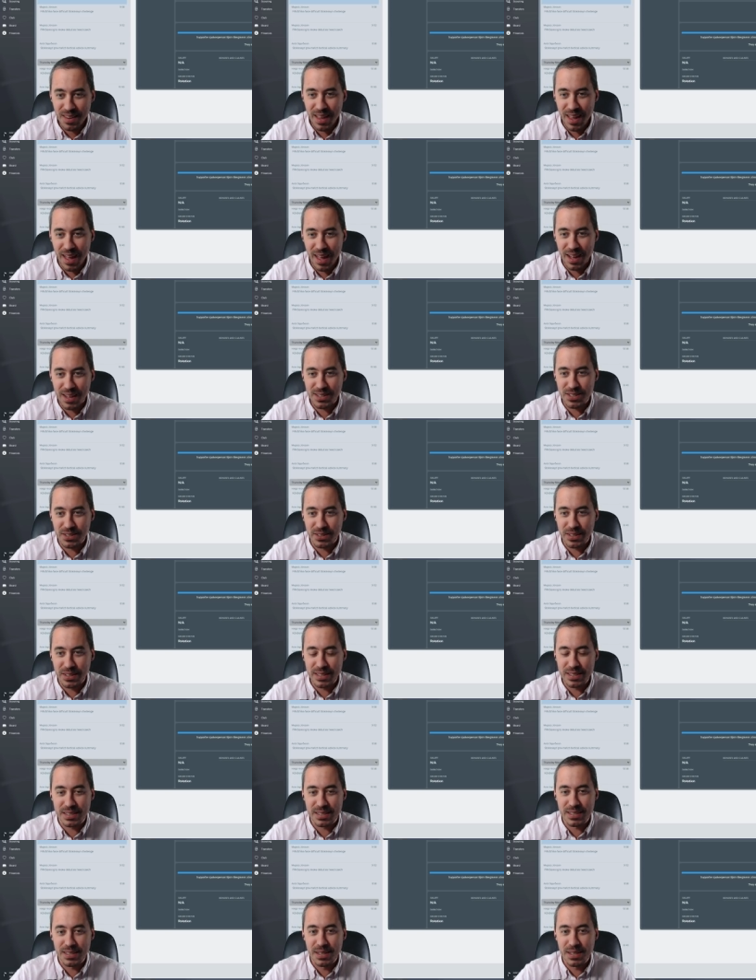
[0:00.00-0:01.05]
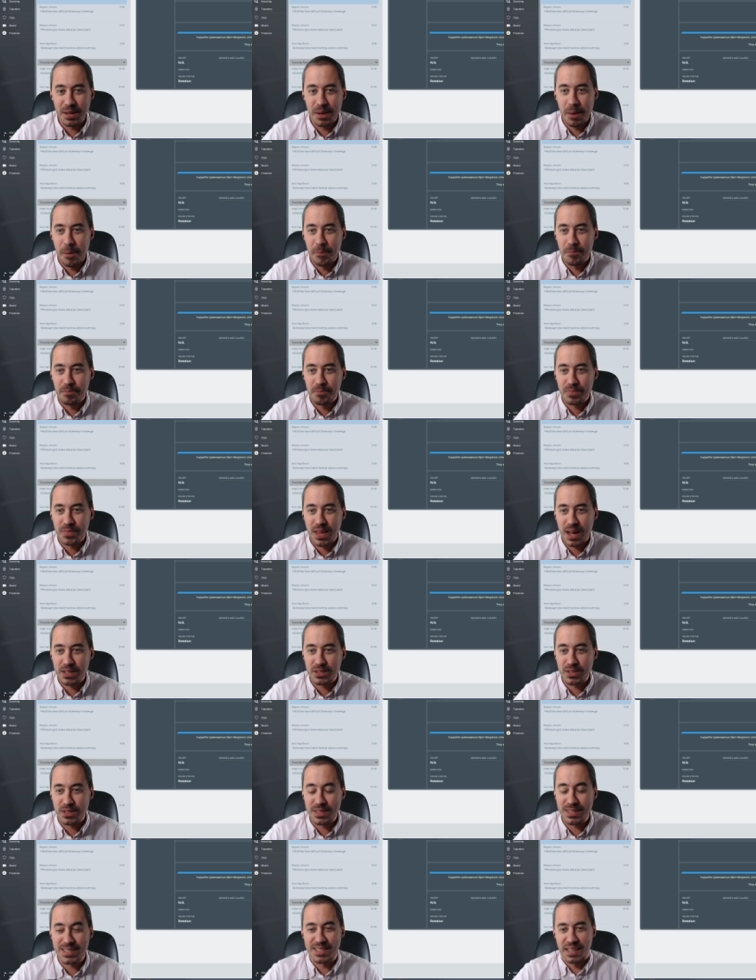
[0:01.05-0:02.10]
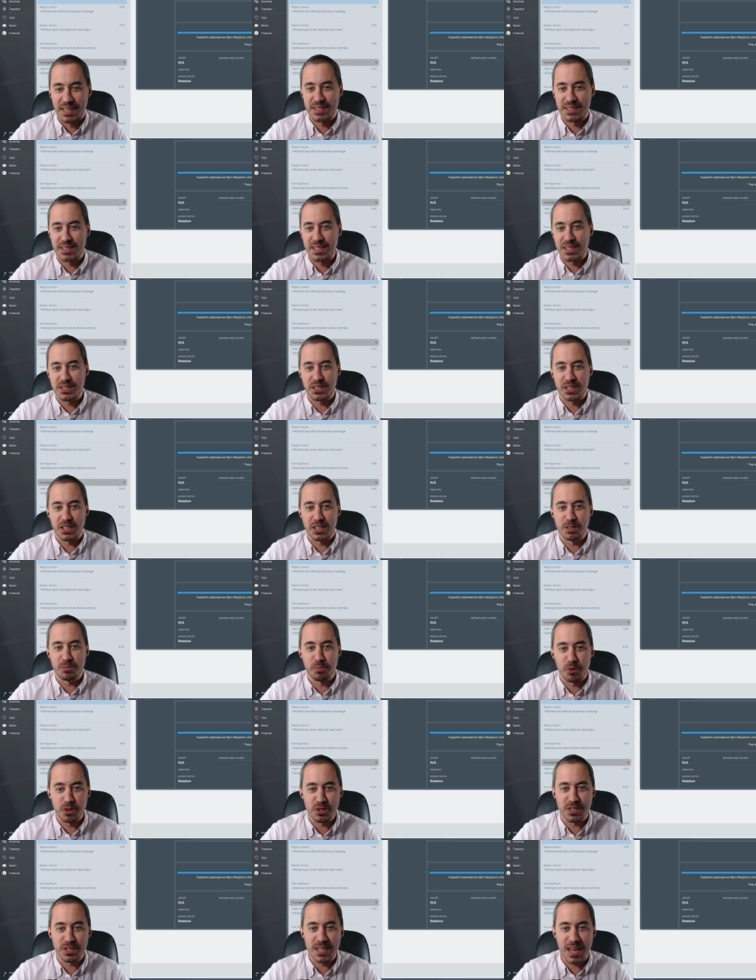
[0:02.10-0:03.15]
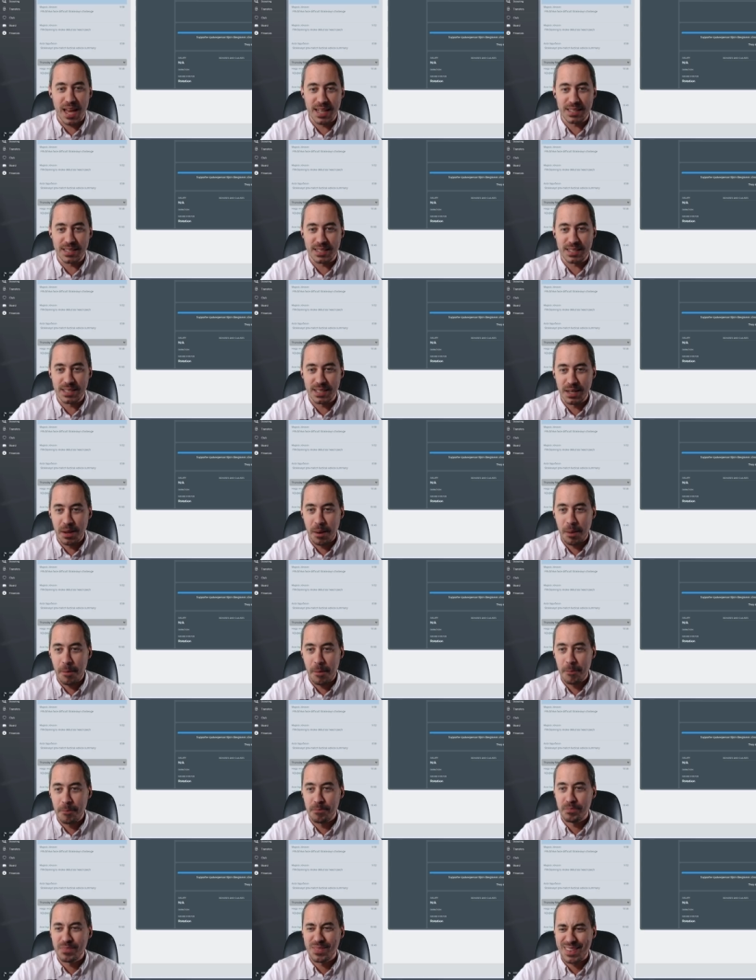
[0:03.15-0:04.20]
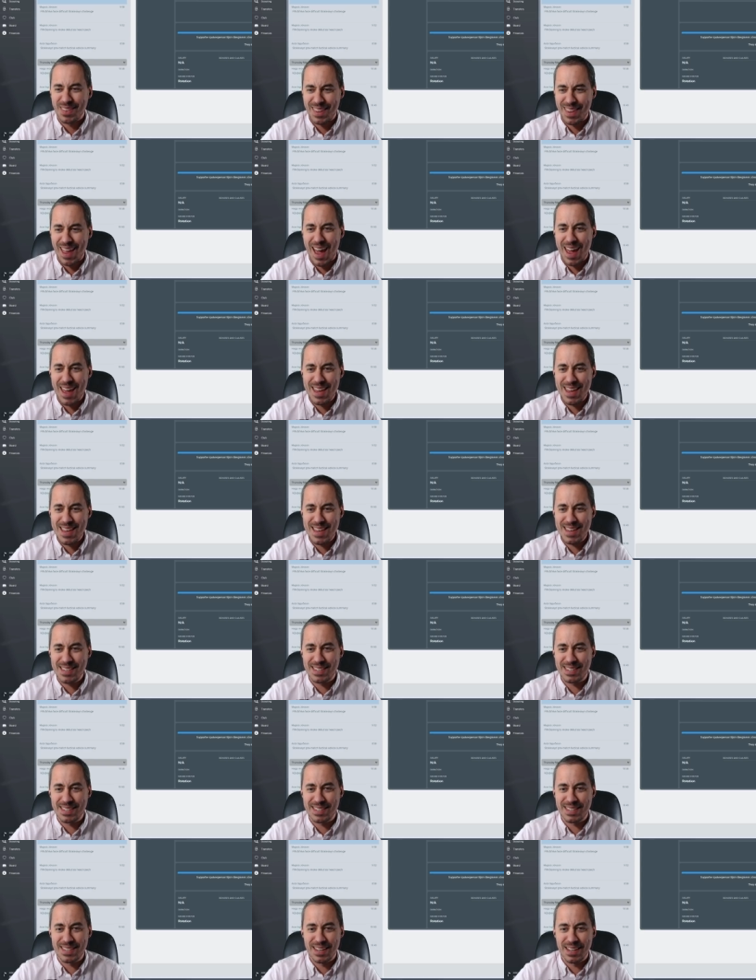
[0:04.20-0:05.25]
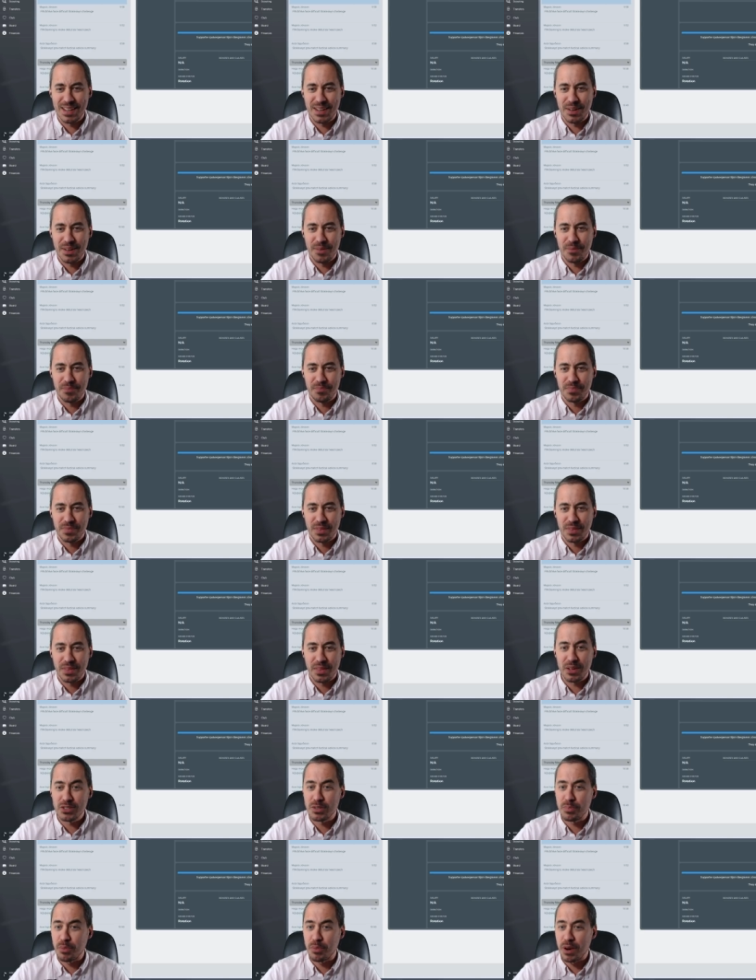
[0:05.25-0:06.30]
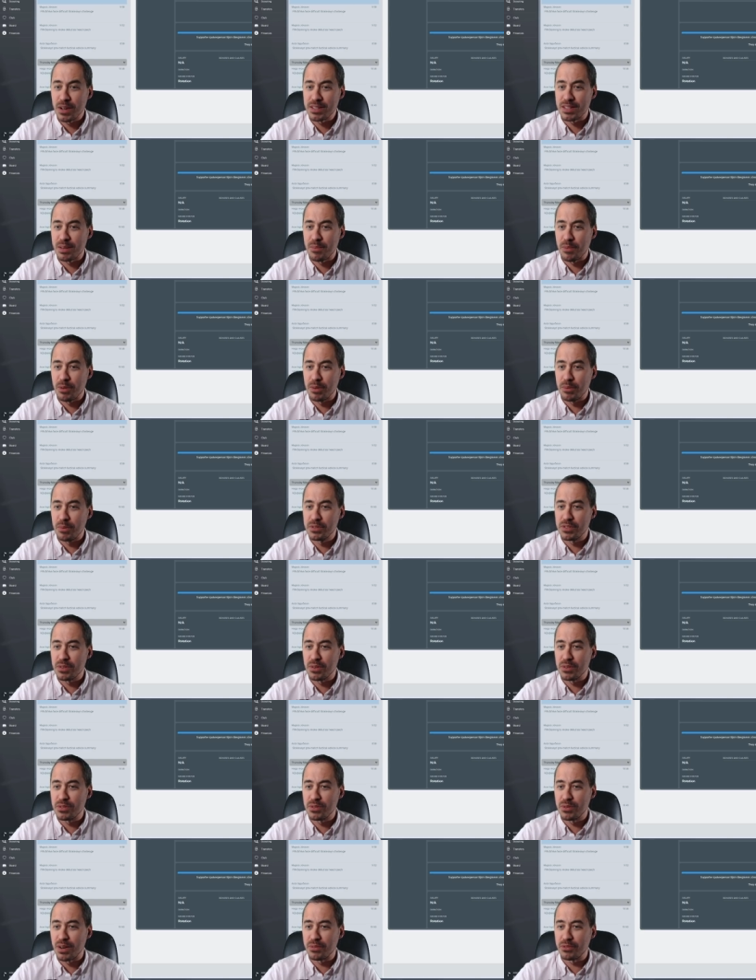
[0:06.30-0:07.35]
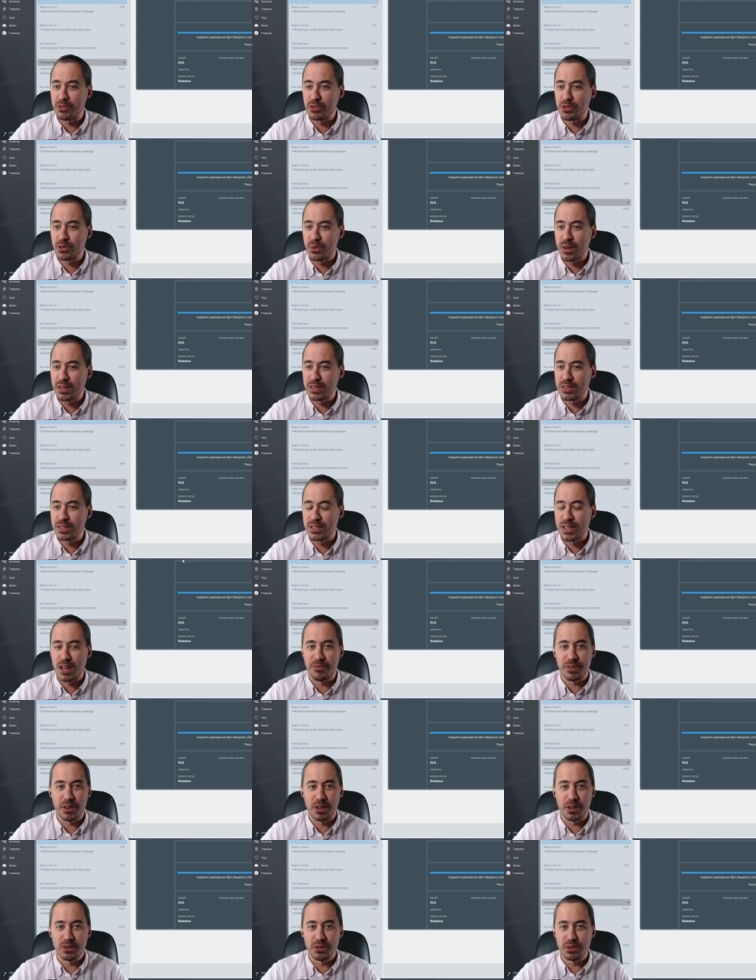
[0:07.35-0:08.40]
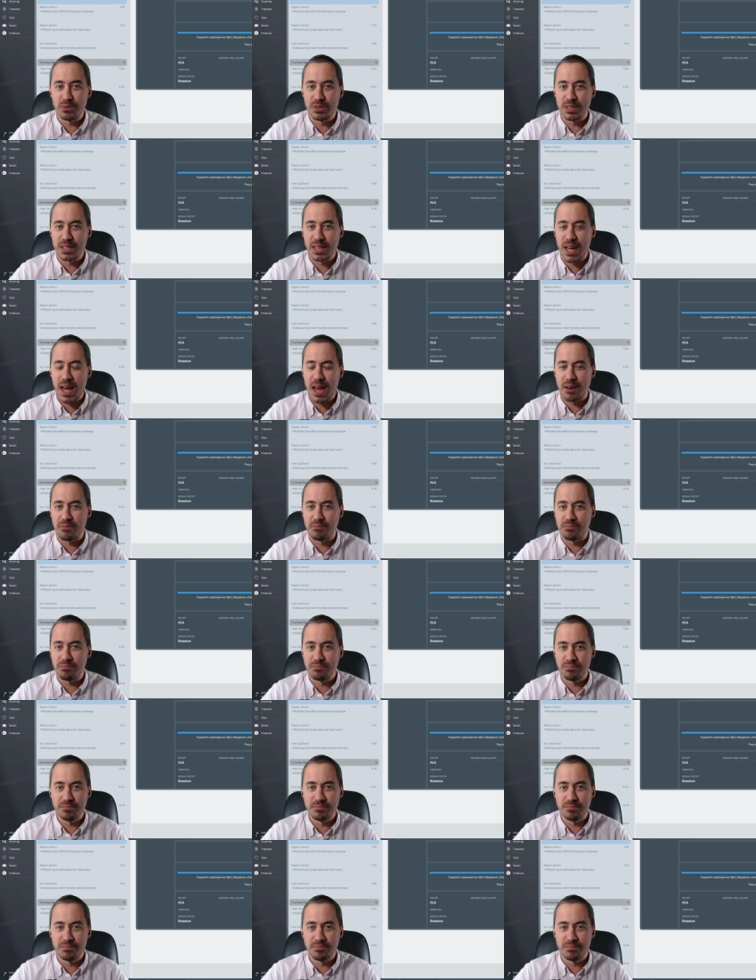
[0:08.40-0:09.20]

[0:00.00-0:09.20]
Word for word: Excellent. Excellent. 66%. Nice. They're surprised to see him on the move so soon after joining Snæfell UDN.